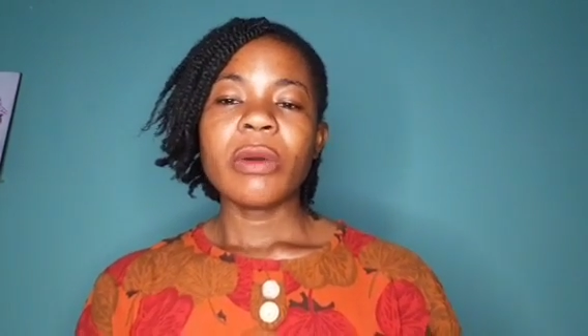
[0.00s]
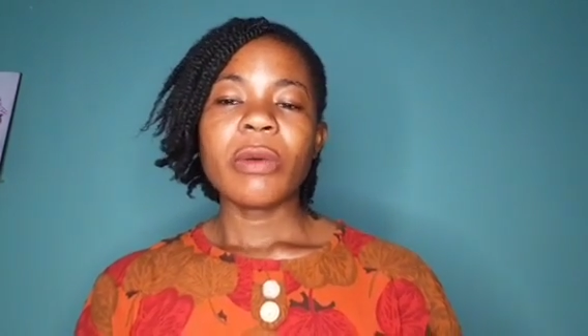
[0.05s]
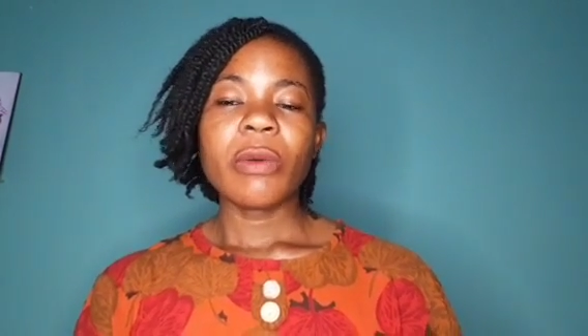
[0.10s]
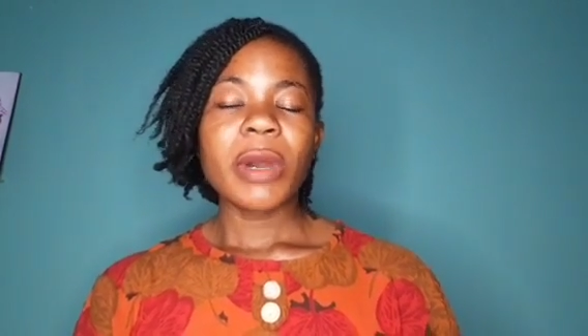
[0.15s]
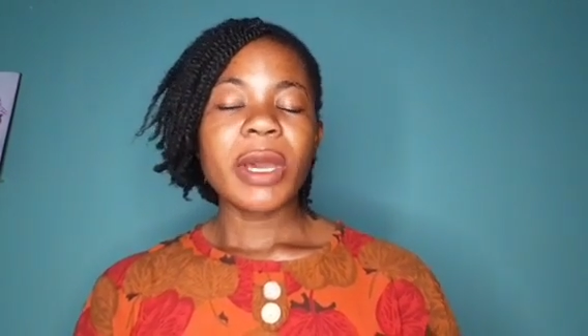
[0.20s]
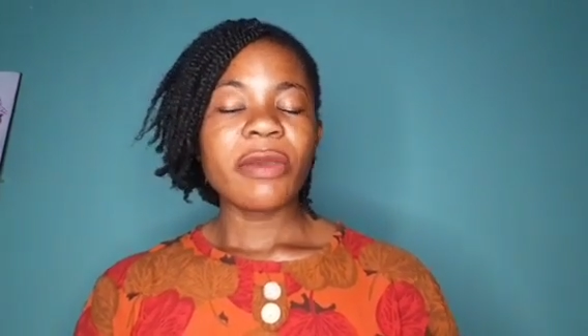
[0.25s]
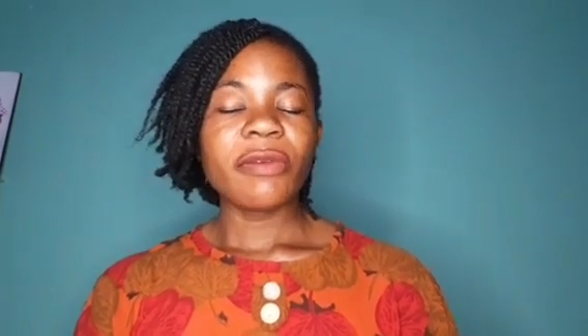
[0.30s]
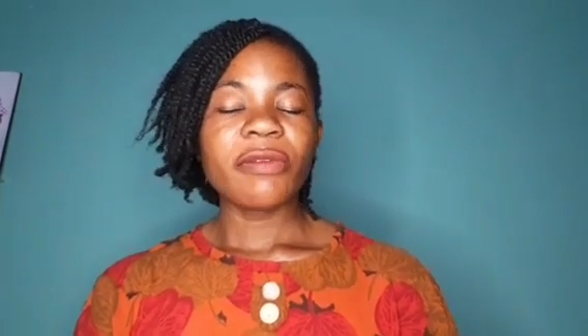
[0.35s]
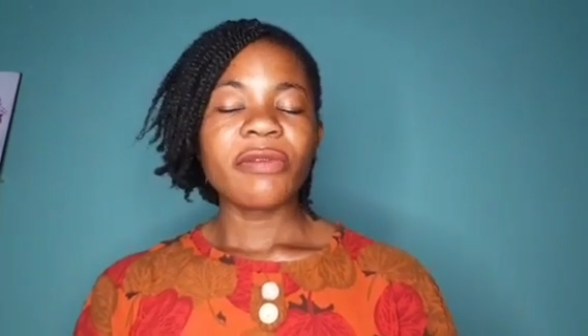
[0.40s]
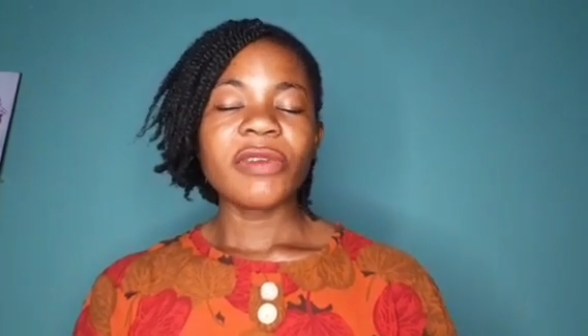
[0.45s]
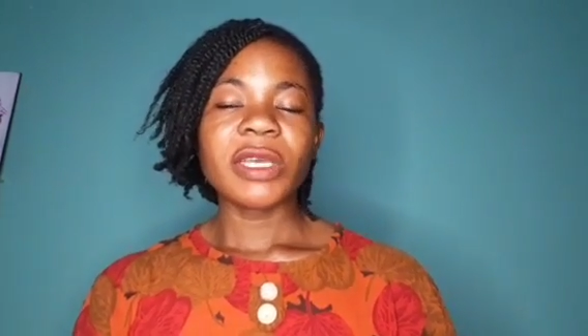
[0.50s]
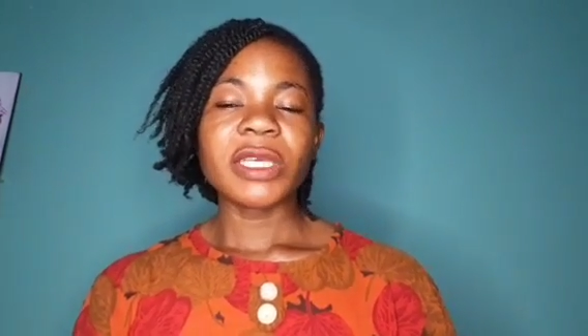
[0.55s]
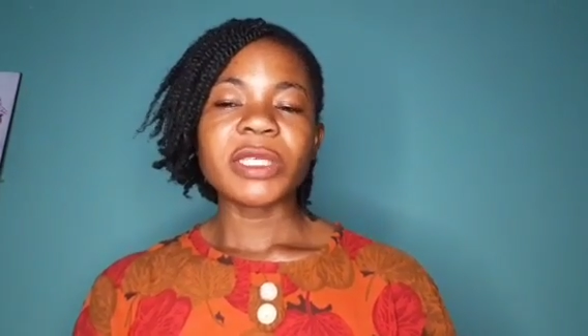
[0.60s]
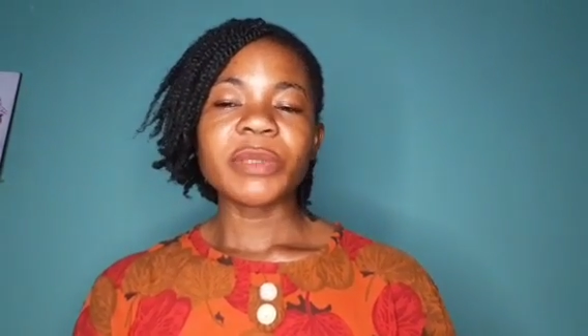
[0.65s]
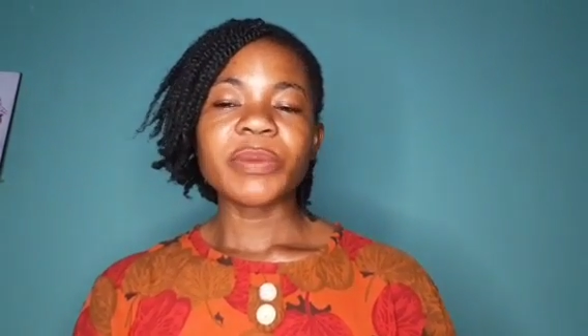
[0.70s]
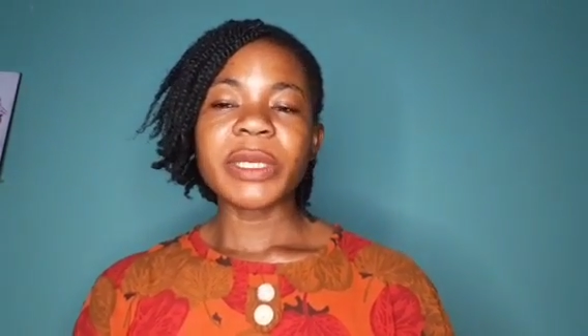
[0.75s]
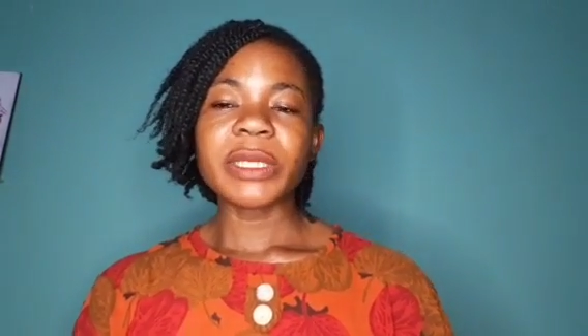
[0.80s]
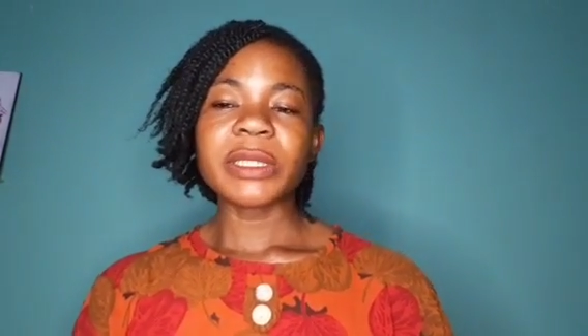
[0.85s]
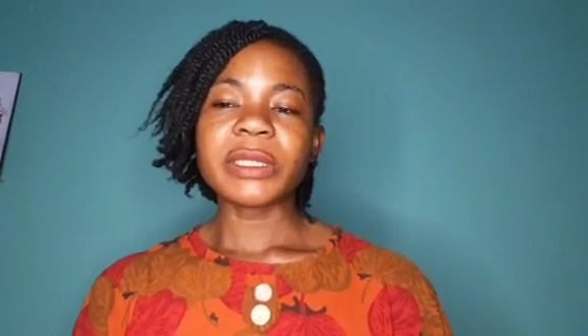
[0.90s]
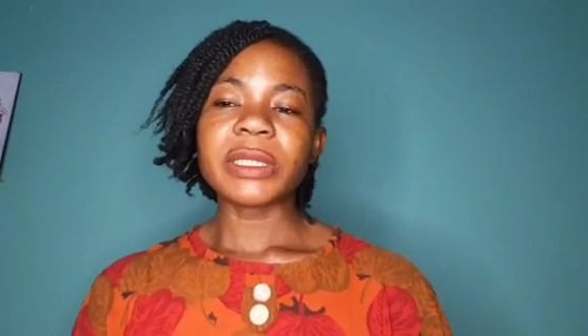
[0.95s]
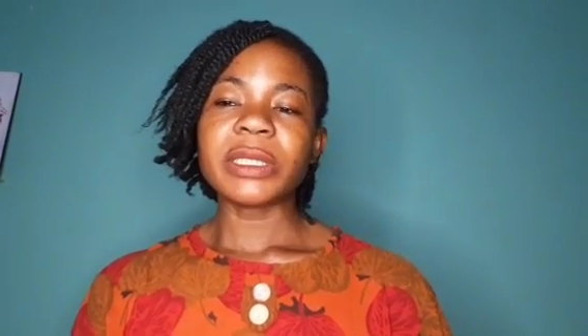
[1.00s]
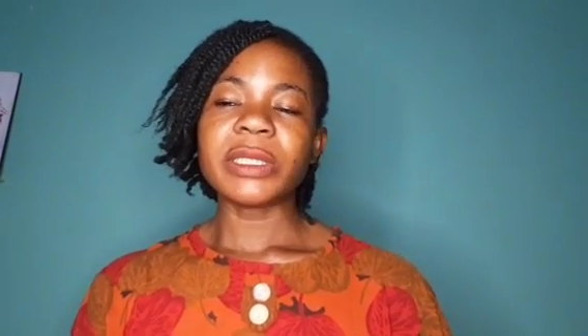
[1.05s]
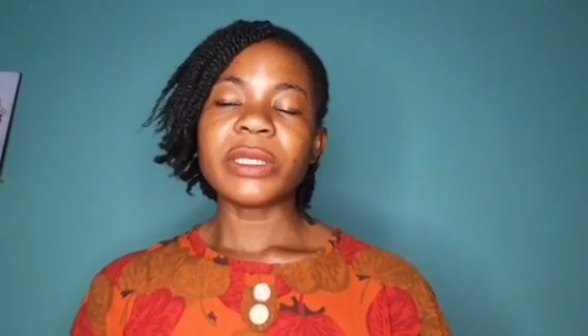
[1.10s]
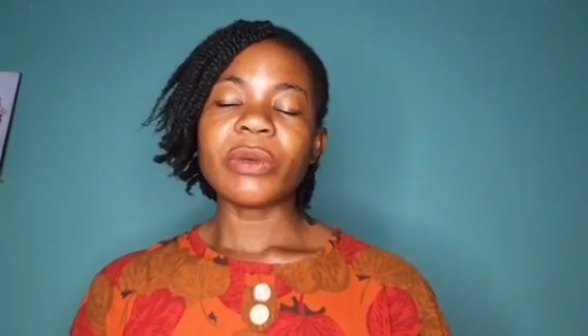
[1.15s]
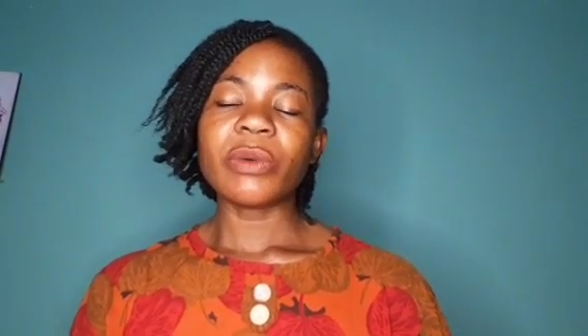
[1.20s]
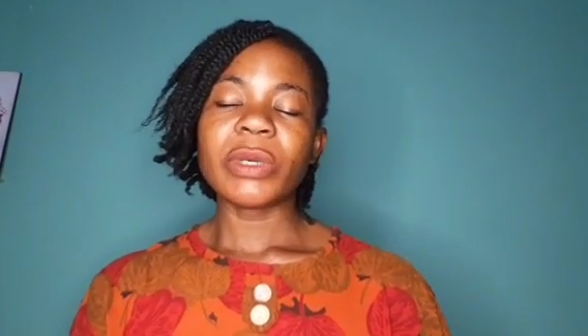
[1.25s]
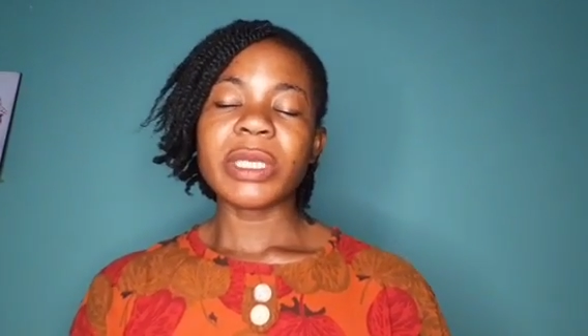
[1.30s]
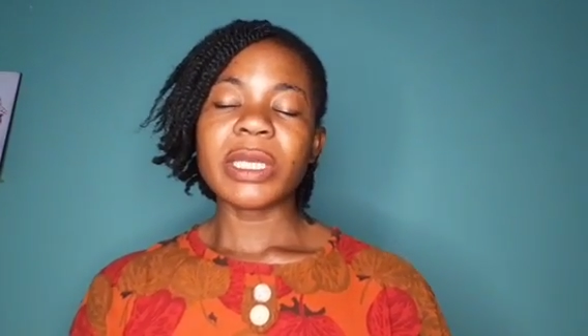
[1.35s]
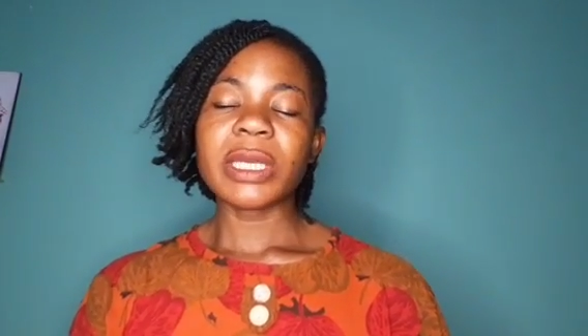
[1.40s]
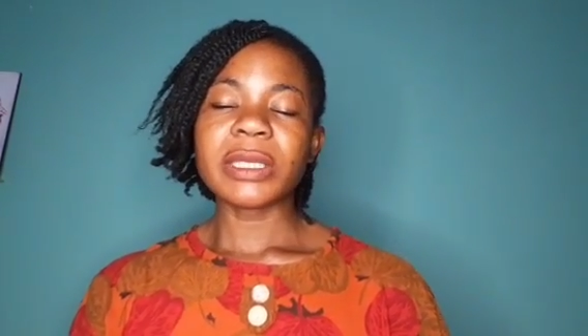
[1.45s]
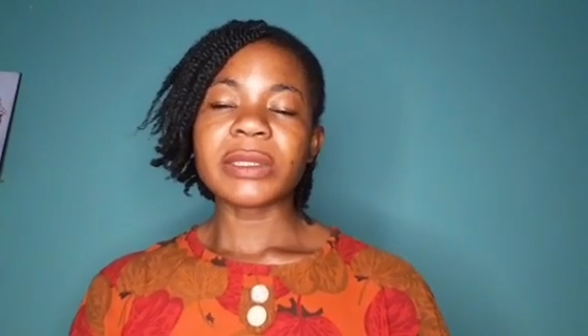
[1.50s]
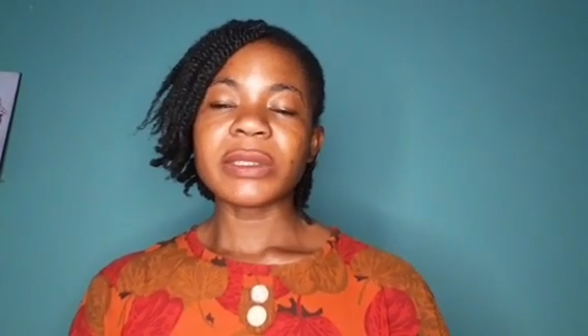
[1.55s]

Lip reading: my face person no any